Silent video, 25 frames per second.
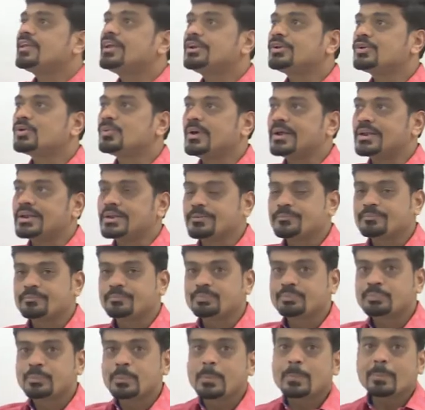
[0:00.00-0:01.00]
to worry.
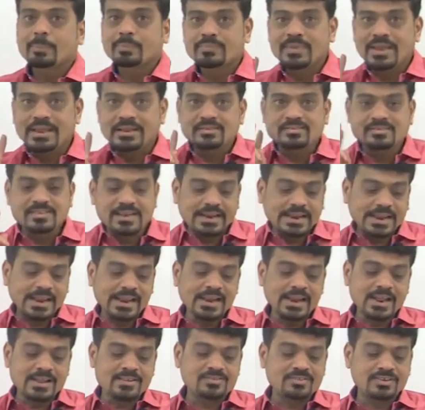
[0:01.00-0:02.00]
Then second
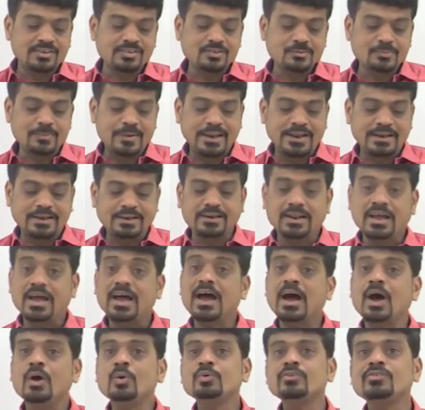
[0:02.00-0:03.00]
adjustment,
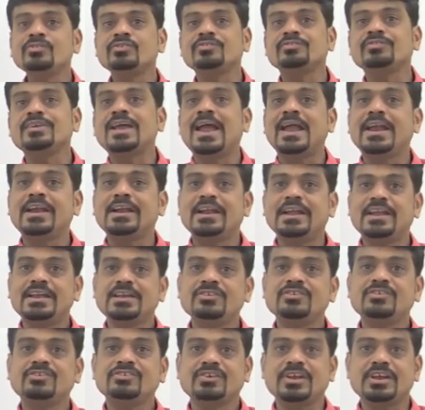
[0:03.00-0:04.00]
outstanding
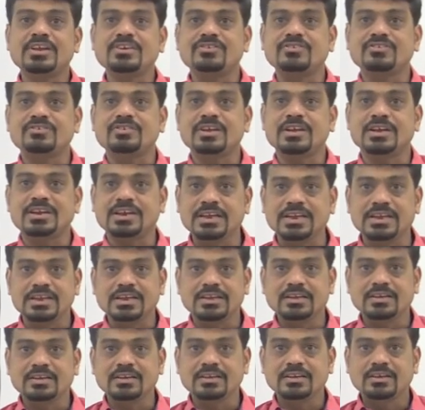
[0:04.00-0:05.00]
stationery.
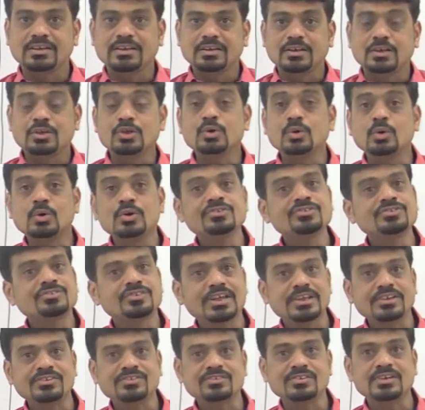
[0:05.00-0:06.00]
You know
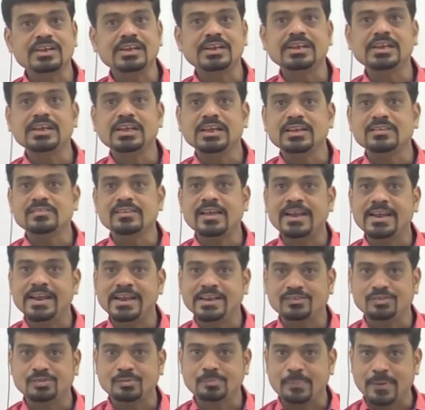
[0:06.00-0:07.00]
stationery is an
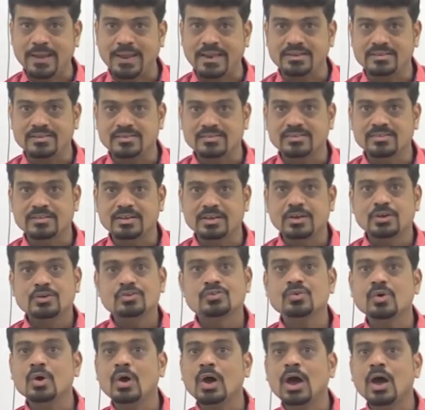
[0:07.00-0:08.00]
expense.
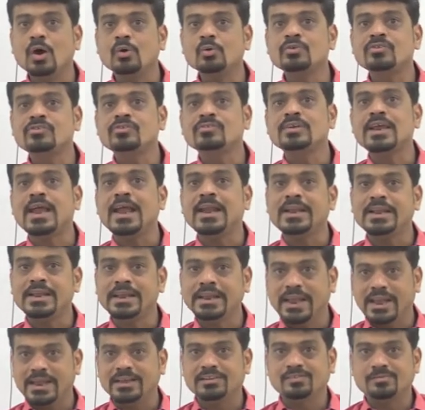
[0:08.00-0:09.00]
So outstanding
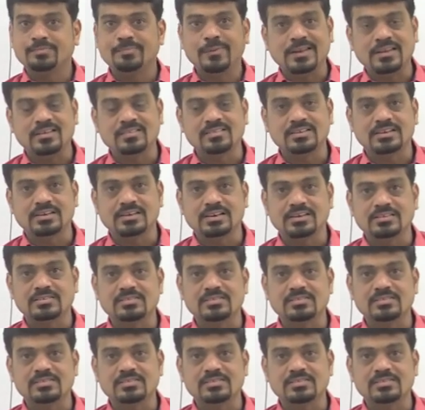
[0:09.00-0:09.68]
expense it is.